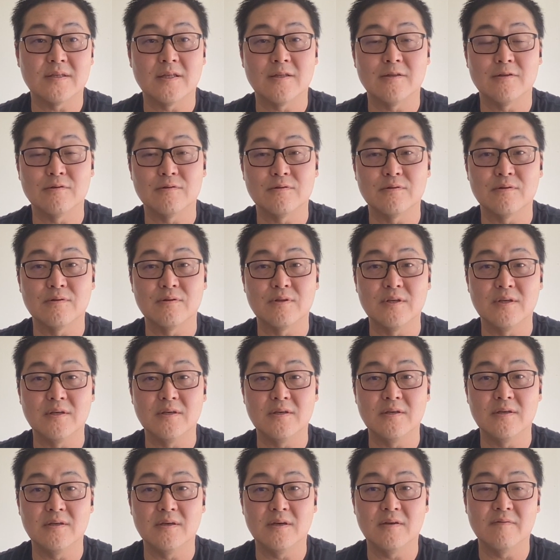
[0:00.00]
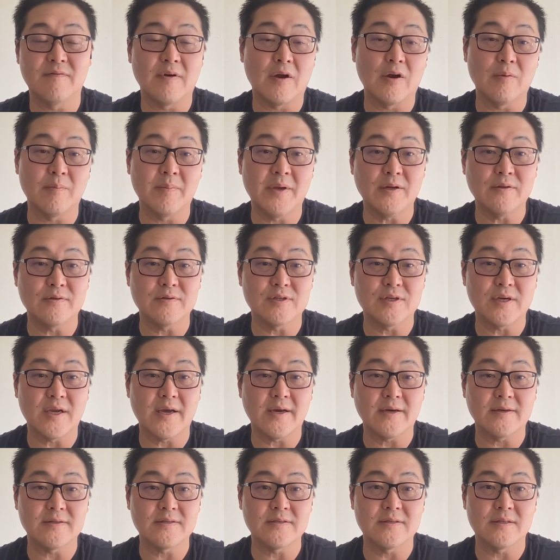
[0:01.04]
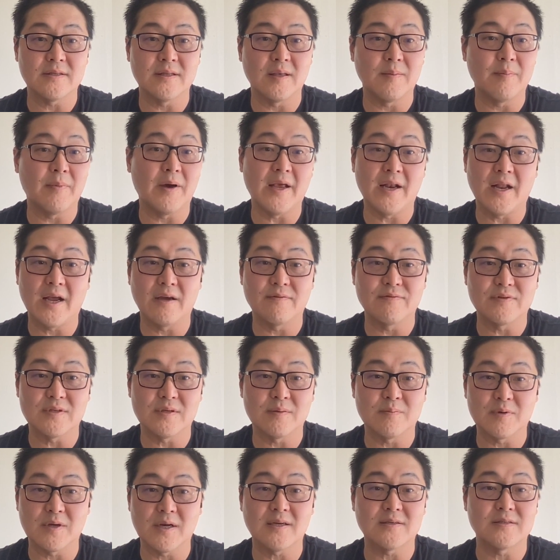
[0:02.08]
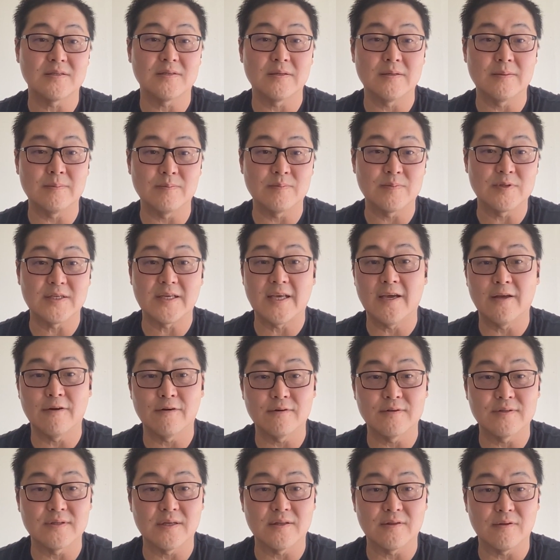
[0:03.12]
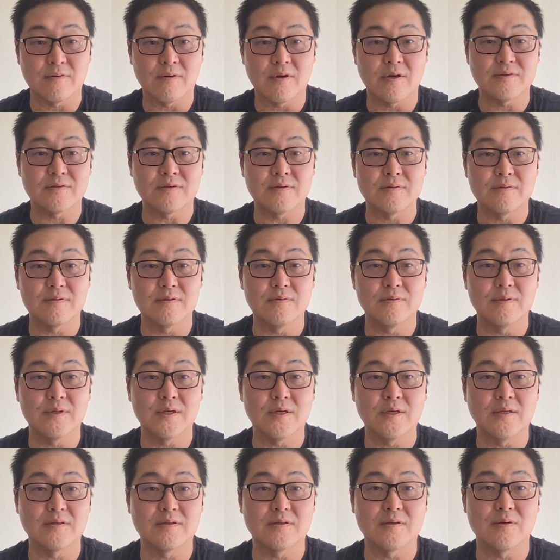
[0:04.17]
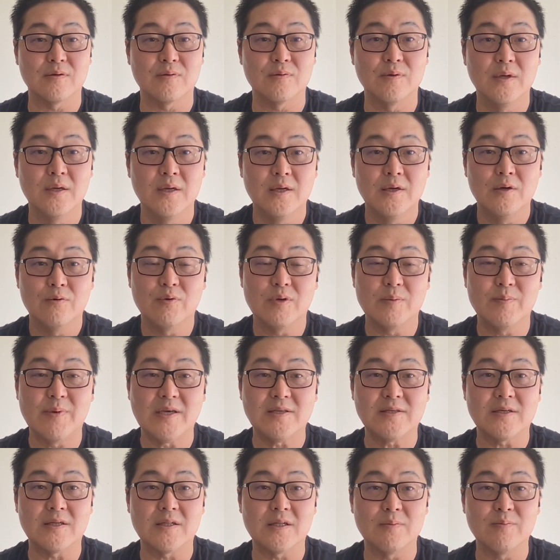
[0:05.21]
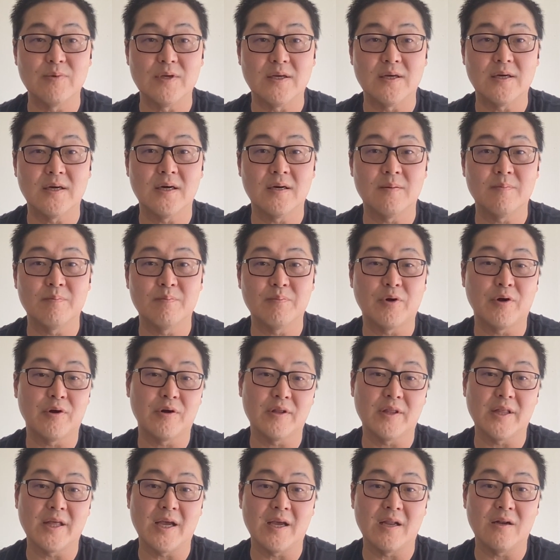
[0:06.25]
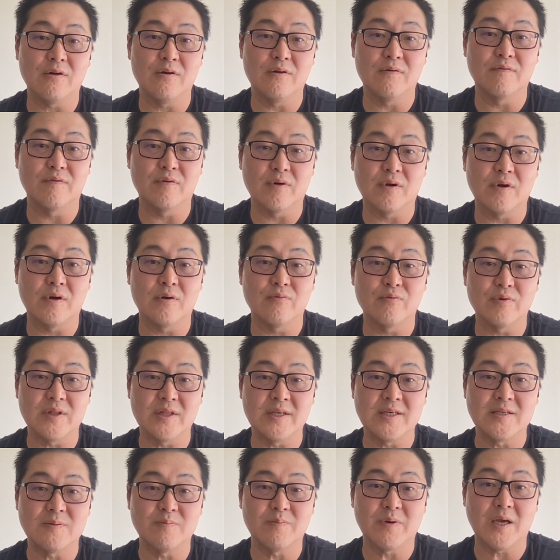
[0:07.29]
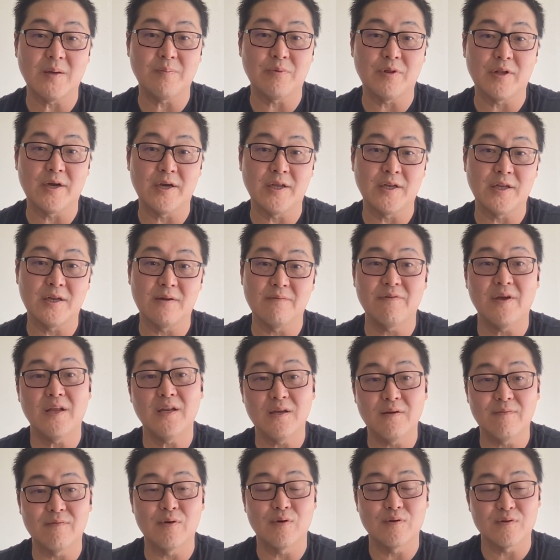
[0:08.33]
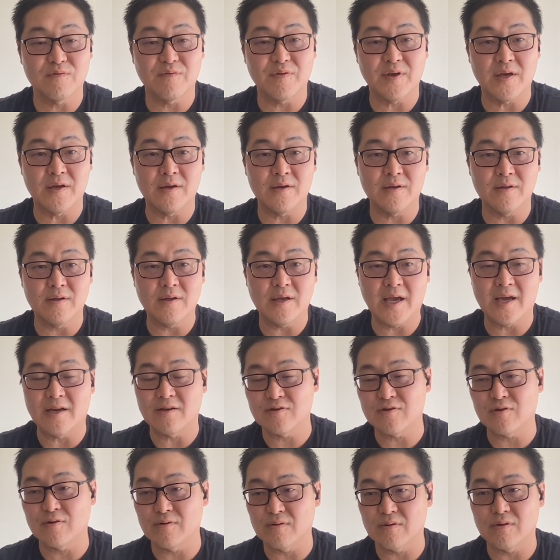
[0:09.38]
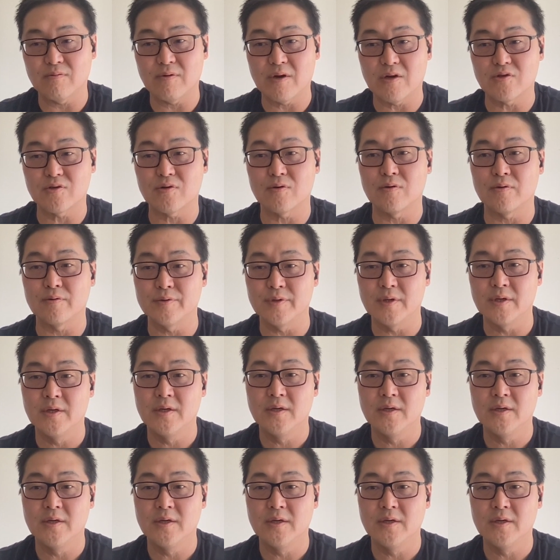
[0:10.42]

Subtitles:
then they'll do the environmental checks. They might have some custom scanners that they're also doing. And so we basically become part of that overall release pipeline. And if any of those fail at a certain threshold,